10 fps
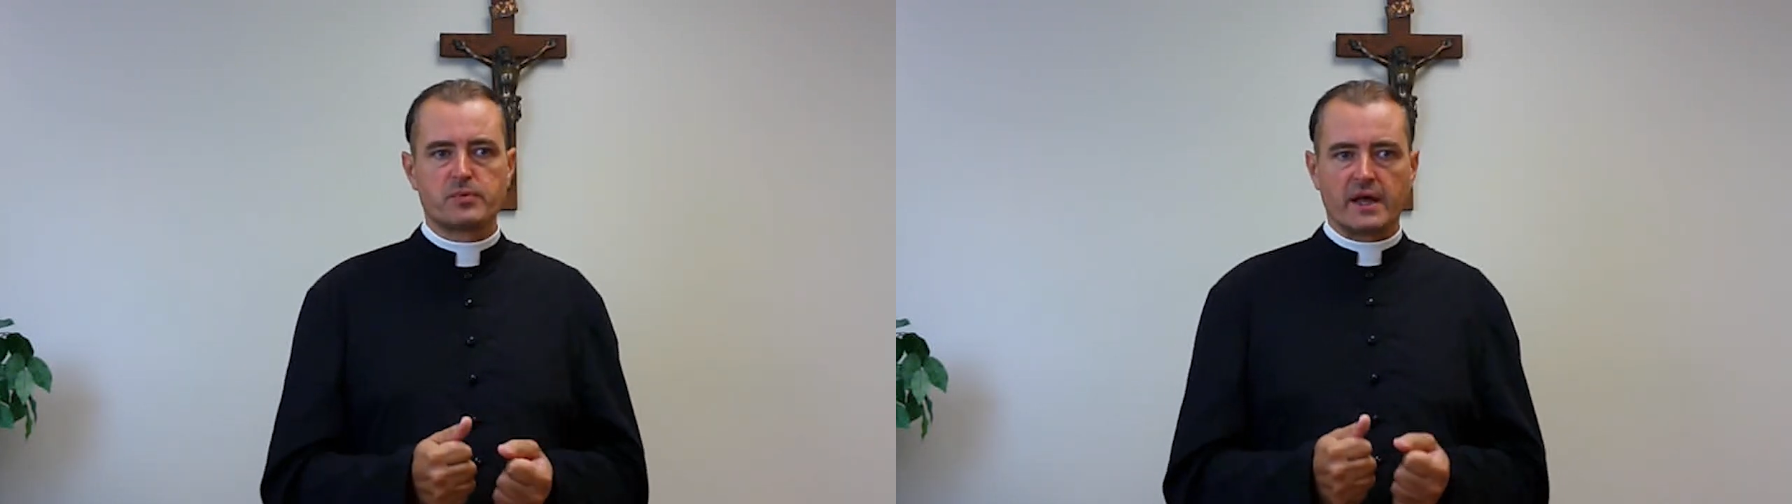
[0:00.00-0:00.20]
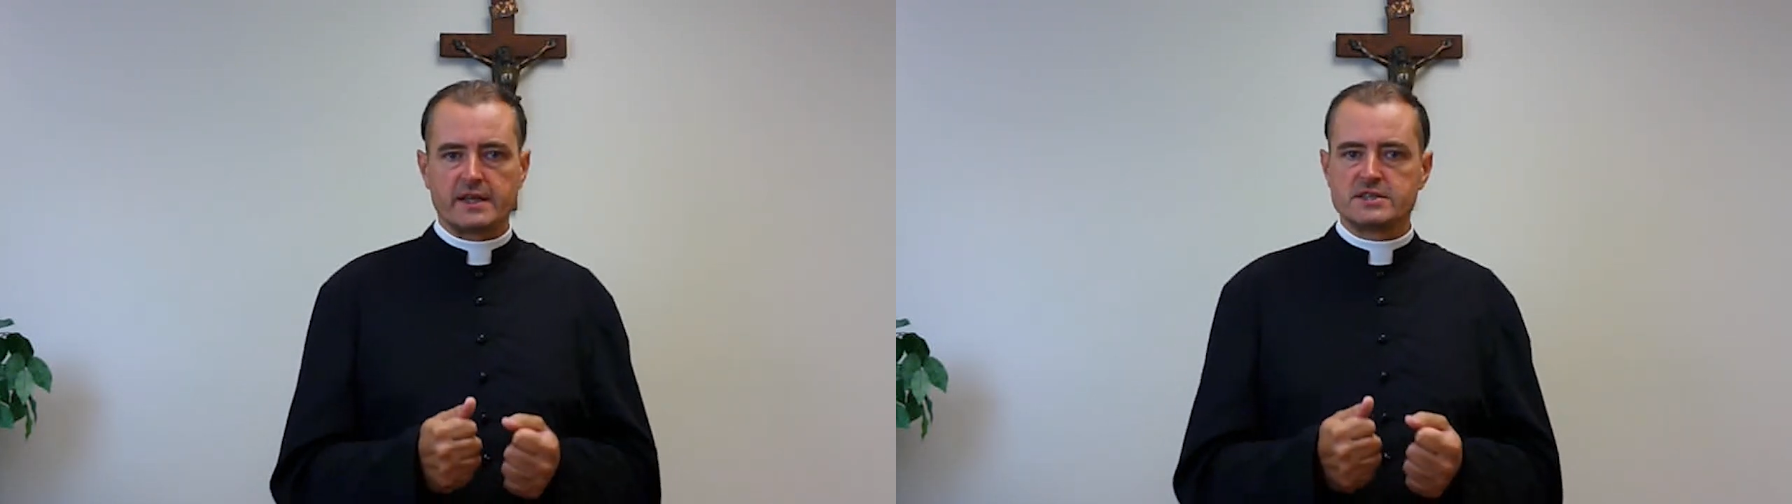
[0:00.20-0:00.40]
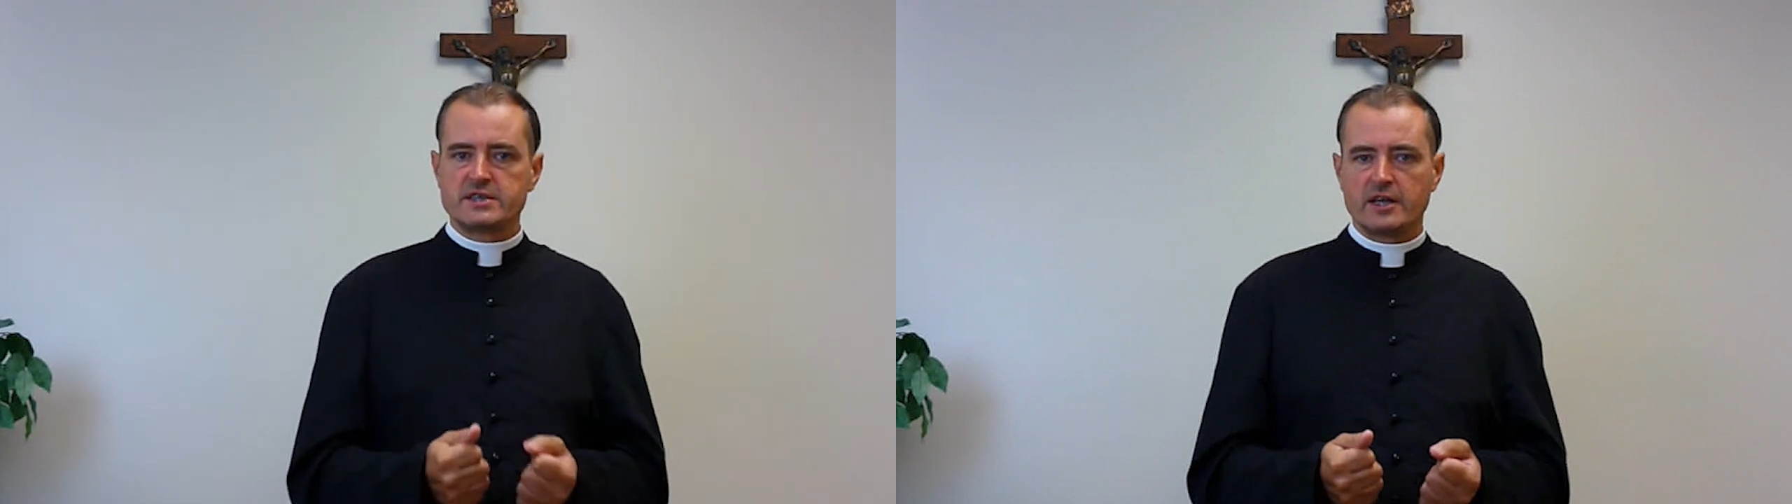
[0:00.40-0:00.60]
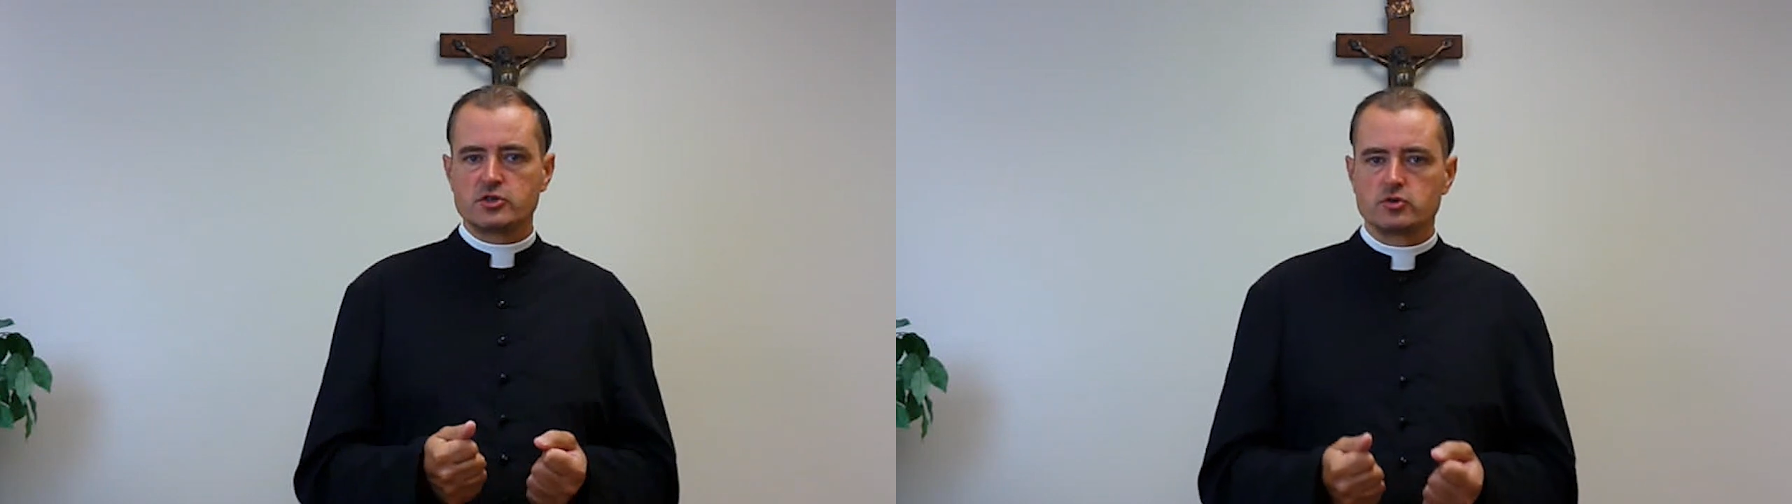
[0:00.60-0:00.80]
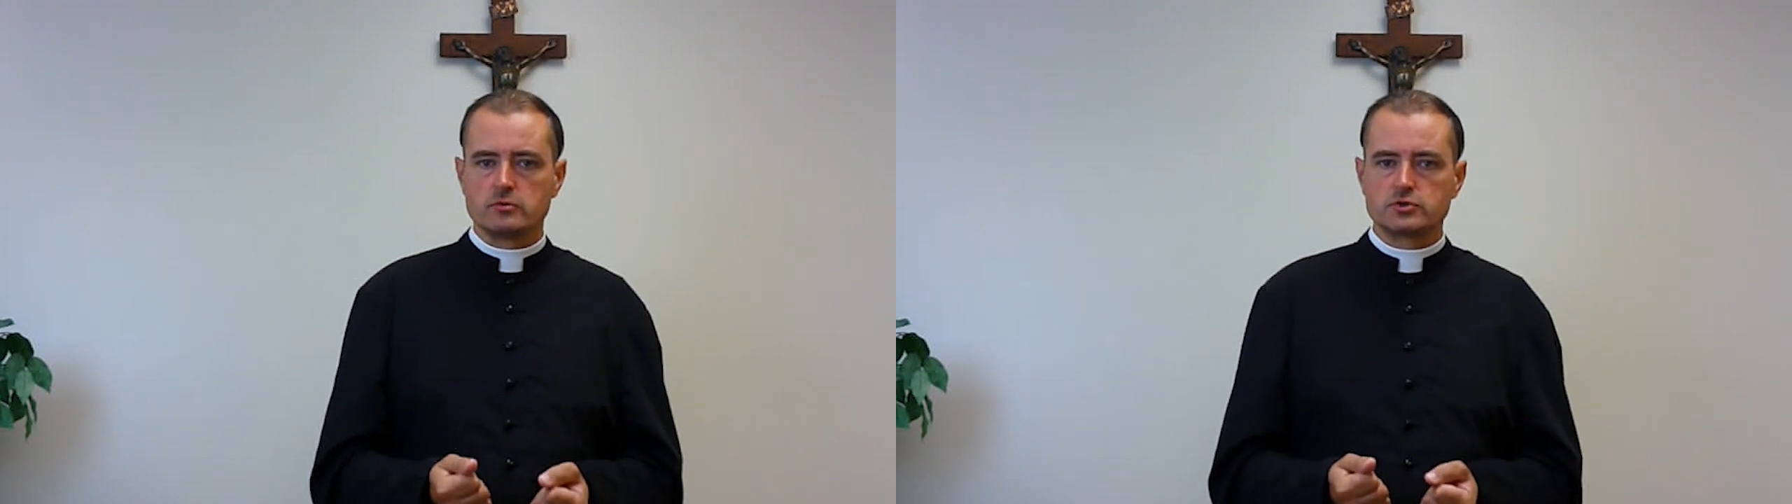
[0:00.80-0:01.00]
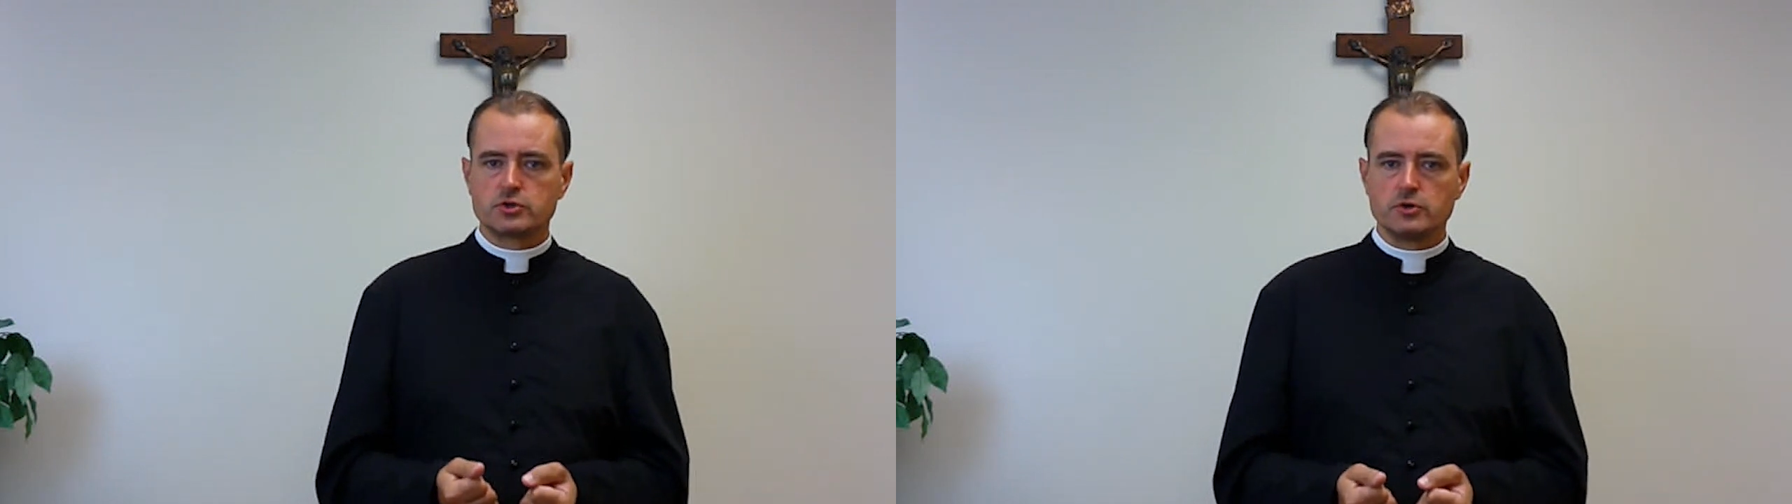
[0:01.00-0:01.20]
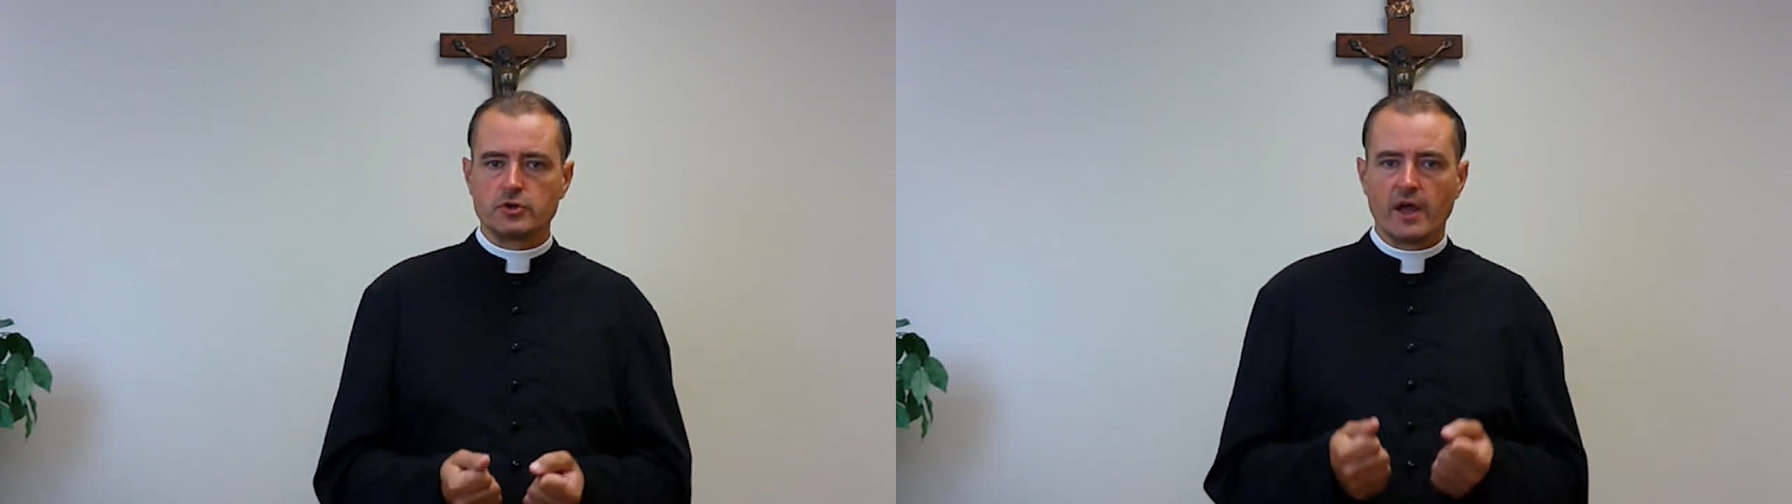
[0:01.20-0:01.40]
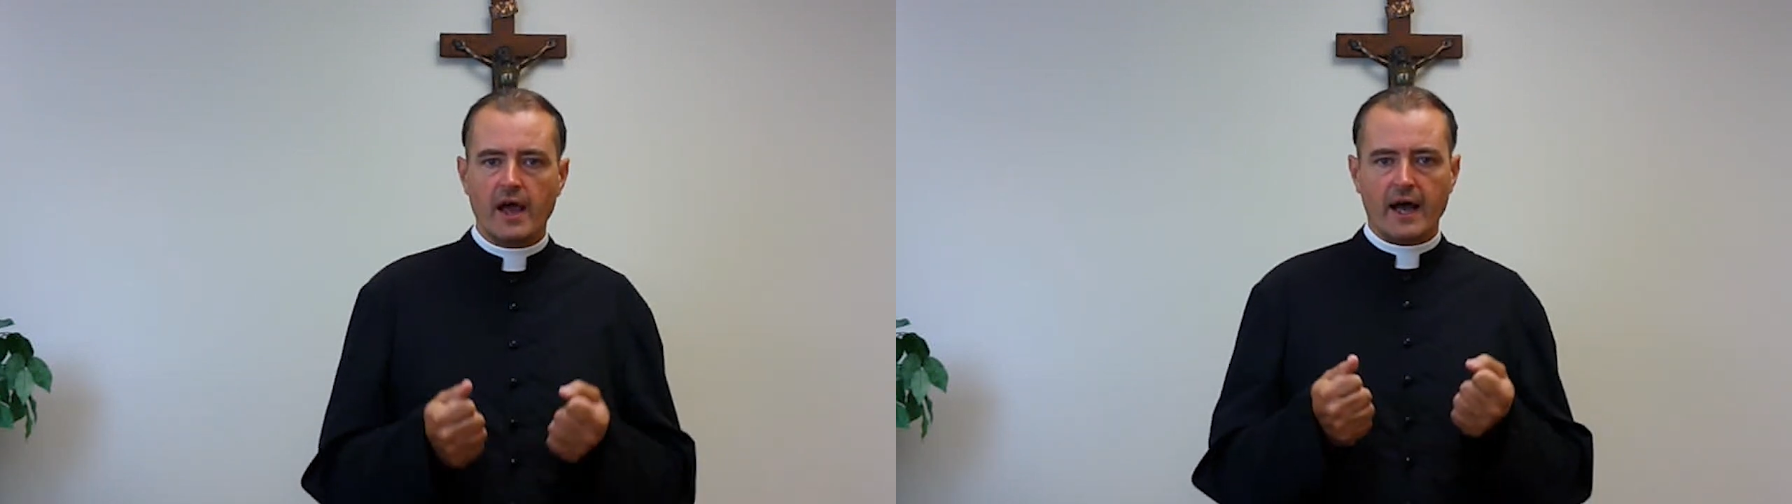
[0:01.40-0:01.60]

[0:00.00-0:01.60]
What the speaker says: that essential truth